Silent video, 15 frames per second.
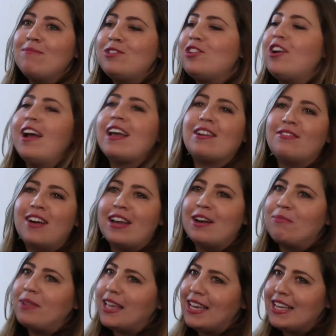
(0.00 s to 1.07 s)
I'm sure I can
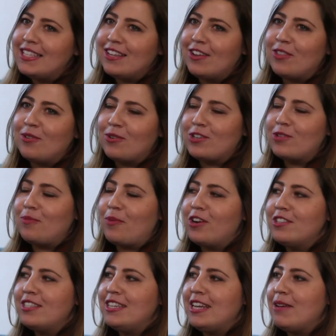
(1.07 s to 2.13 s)
find a place on the Worship
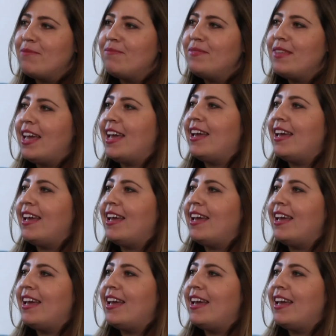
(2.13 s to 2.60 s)
Arts team.